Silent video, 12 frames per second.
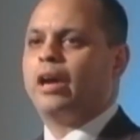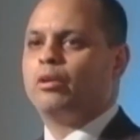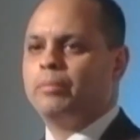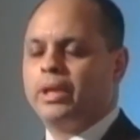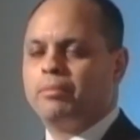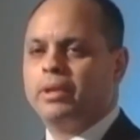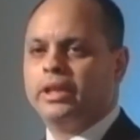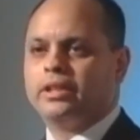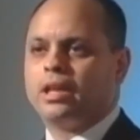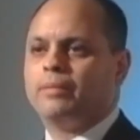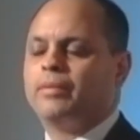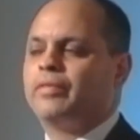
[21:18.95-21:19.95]
to make money
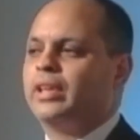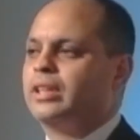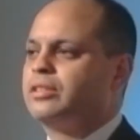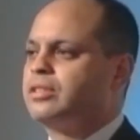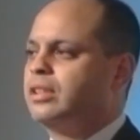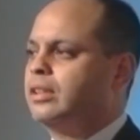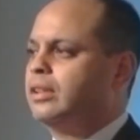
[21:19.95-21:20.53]
type of things,